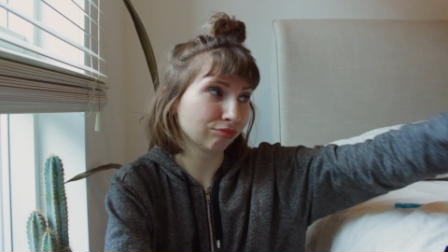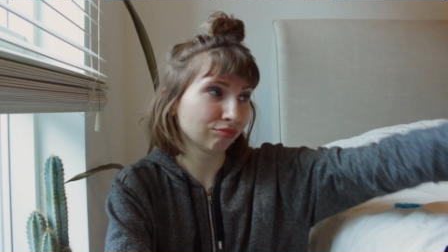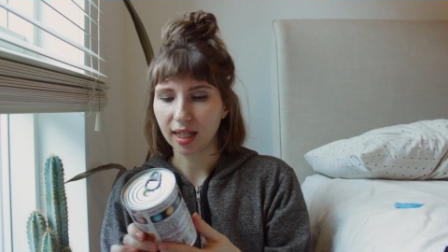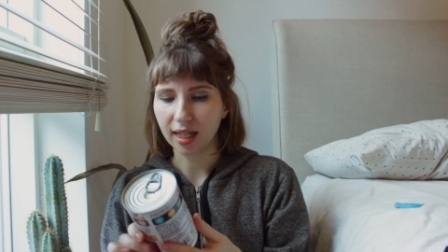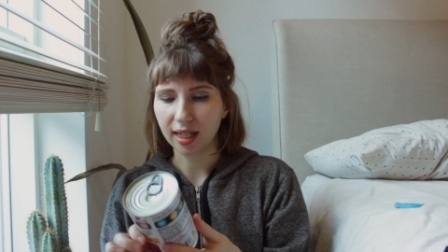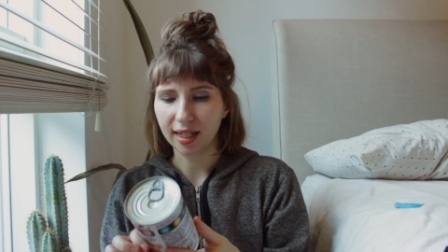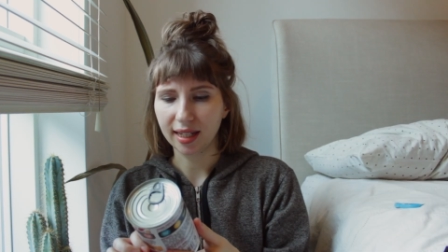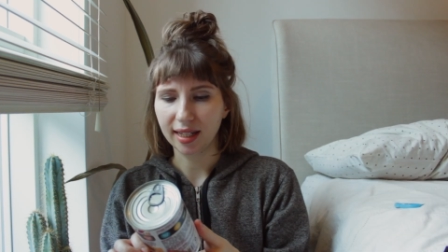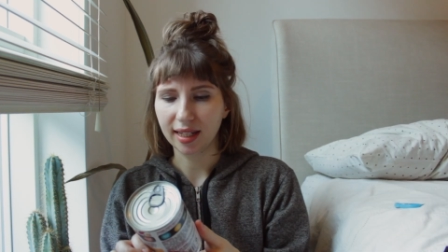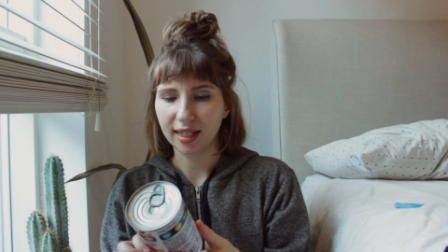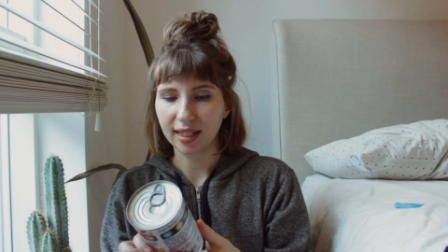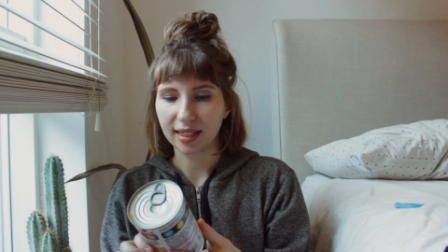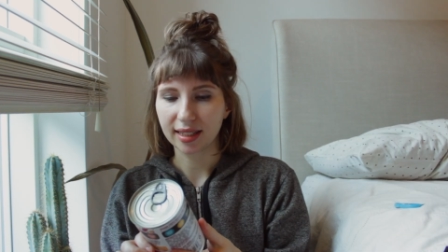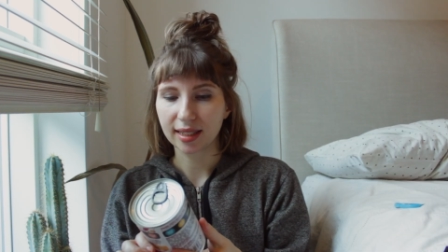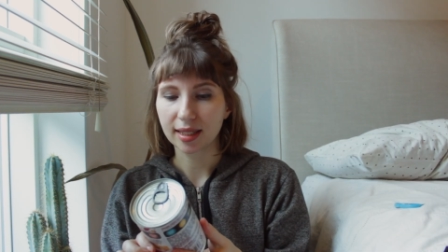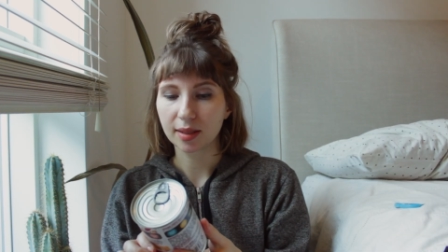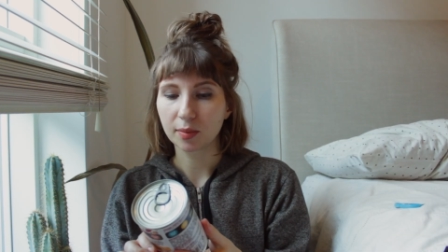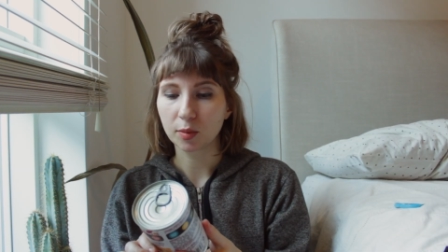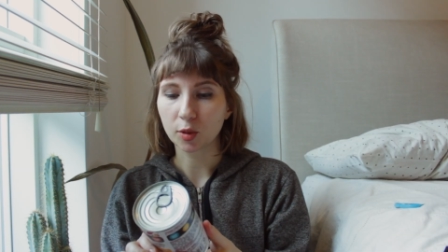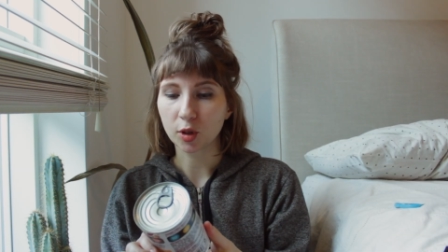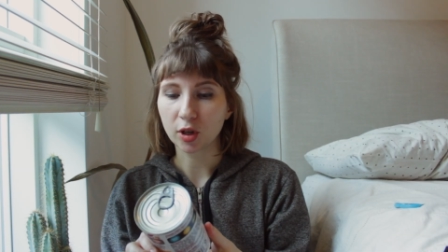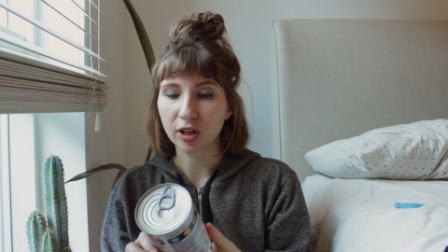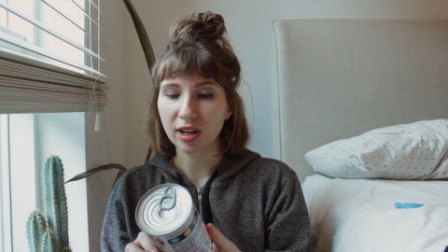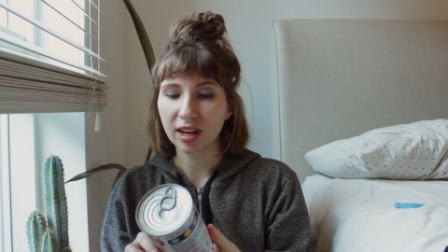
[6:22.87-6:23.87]

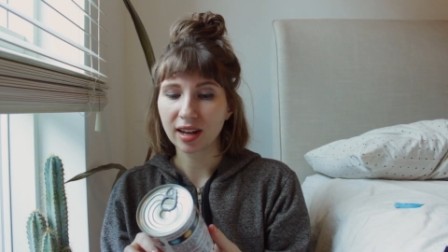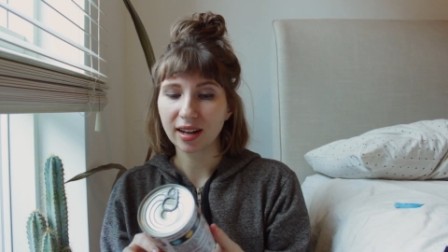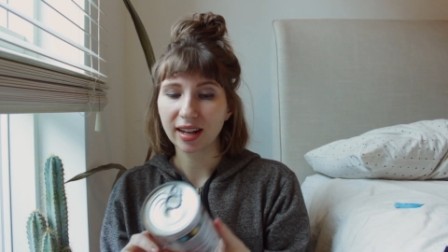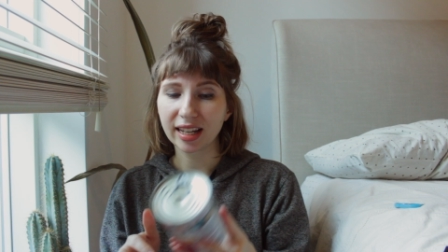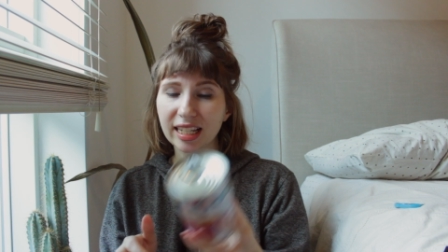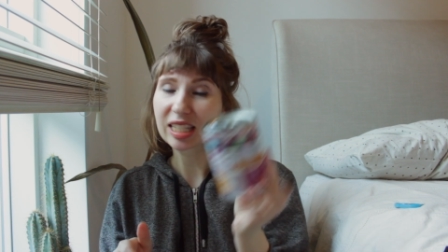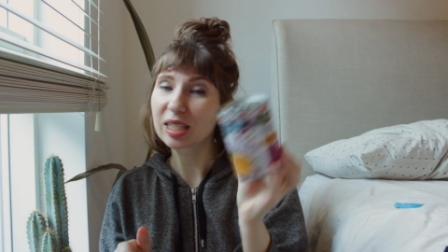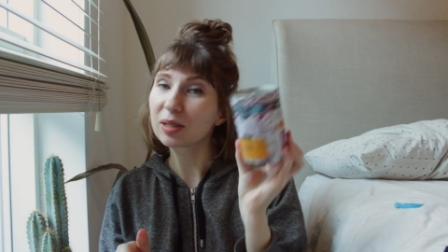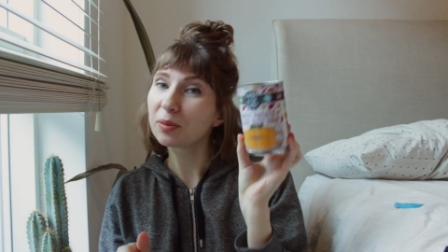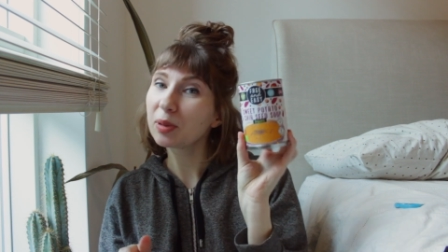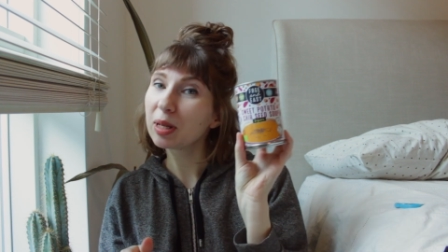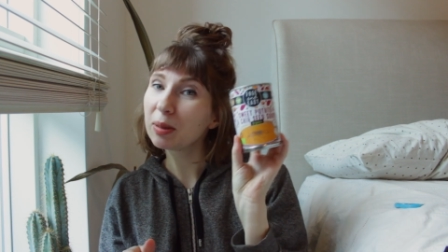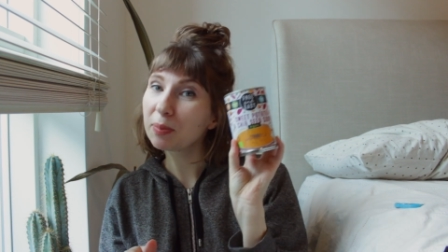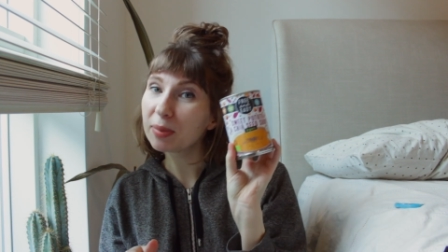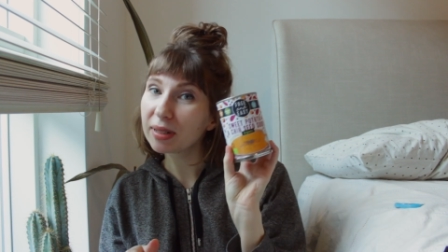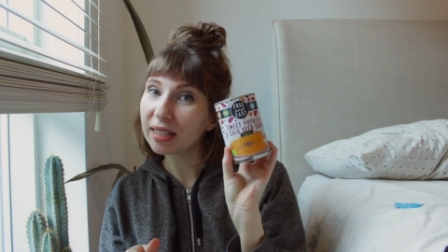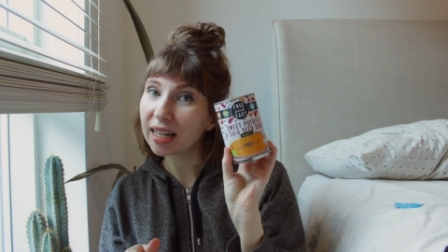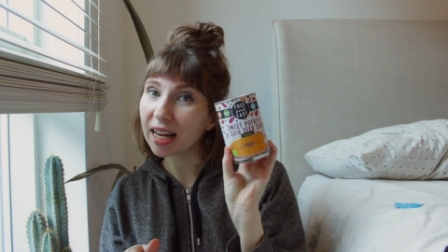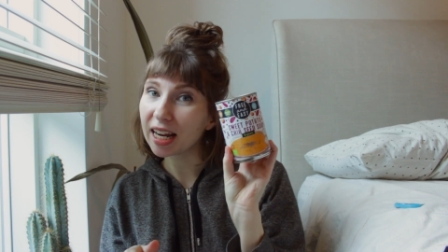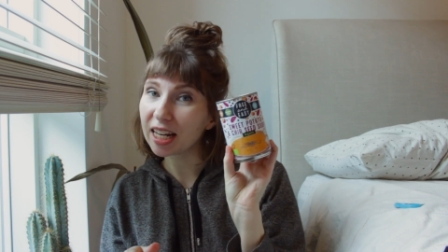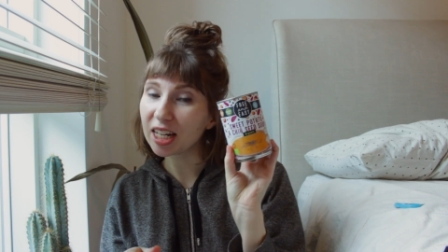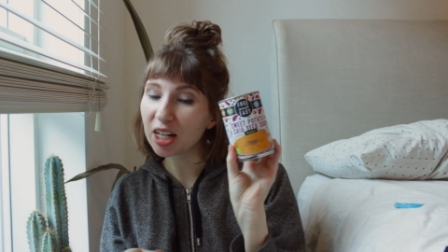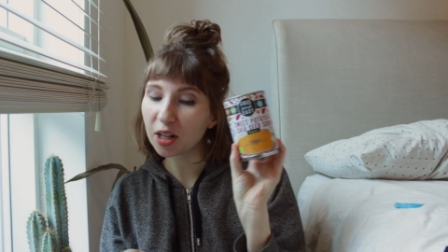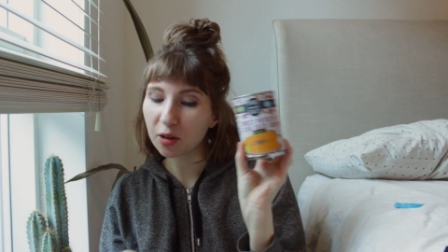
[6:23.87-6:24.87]
Some organic sweet
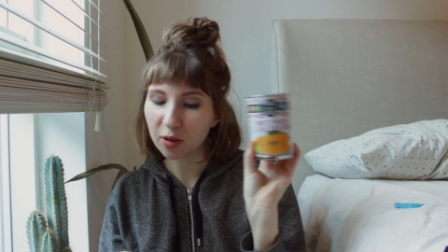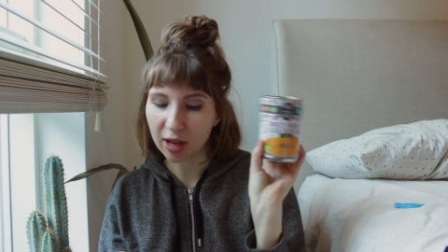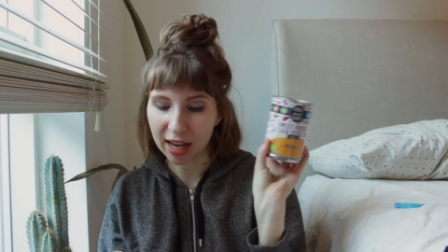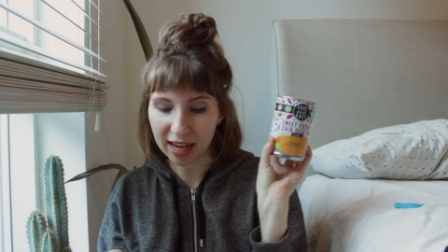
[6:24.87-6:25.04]
potato